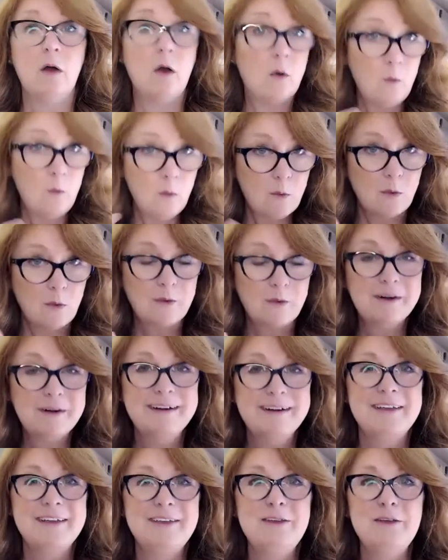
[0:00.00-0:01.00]

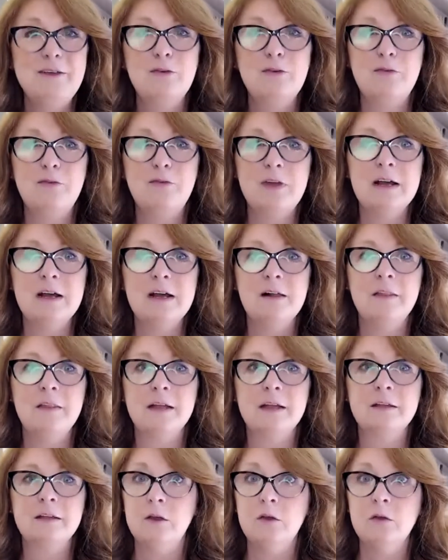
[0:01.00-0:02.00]

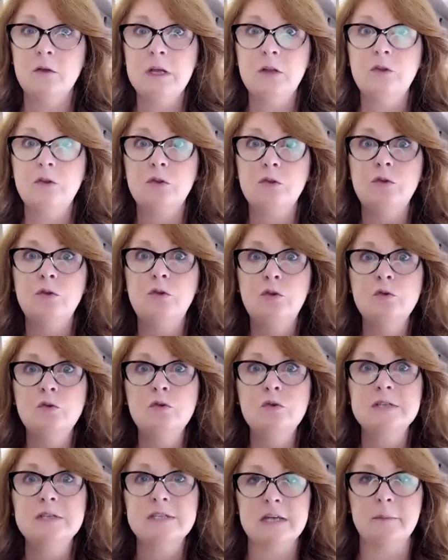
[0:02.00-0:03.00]
that you need to
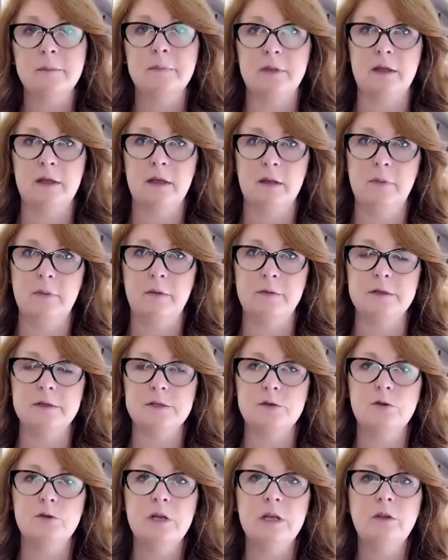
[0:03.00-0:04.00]
do something about
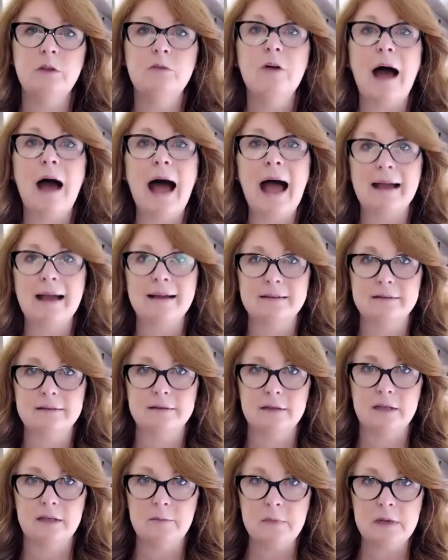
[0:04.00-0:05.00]
this, you need to
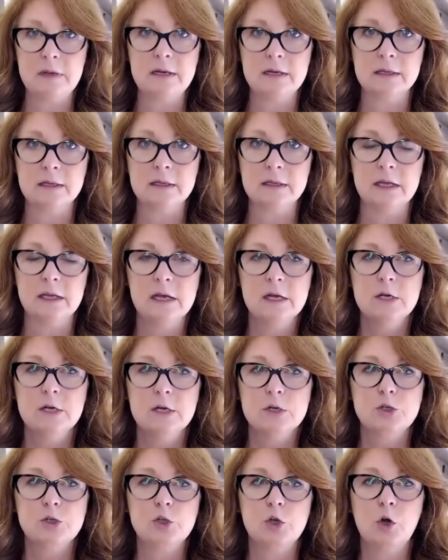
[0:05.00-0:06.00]
act immediately.
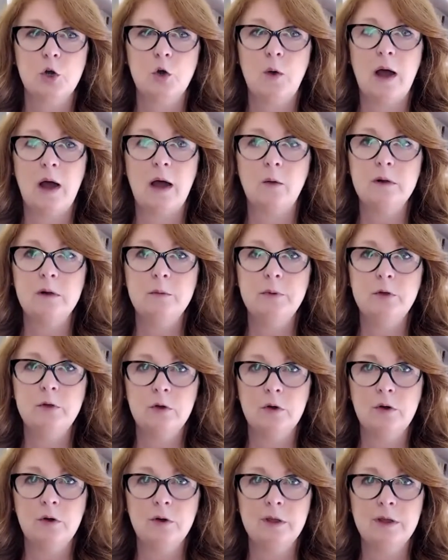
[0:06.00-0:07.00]
So I will be
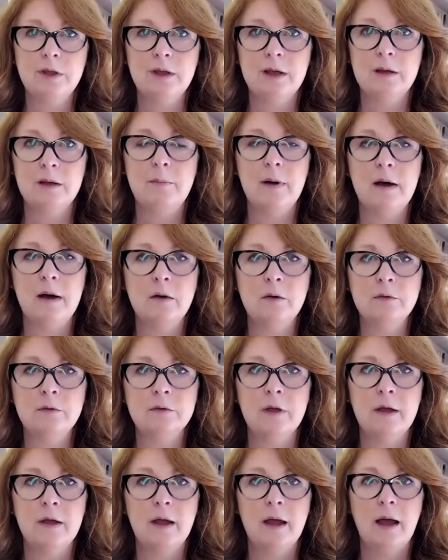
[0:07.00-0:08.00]
talking about
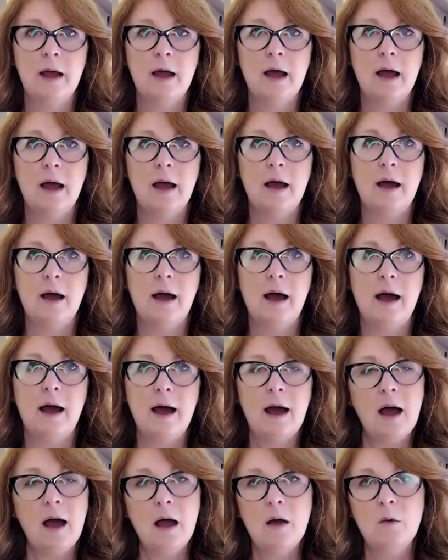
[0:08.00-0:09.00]

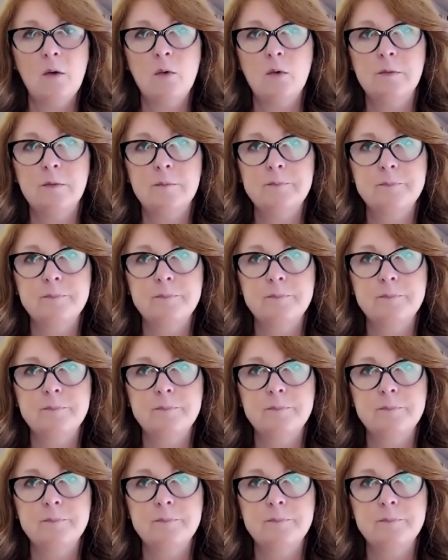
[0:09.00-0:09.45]
how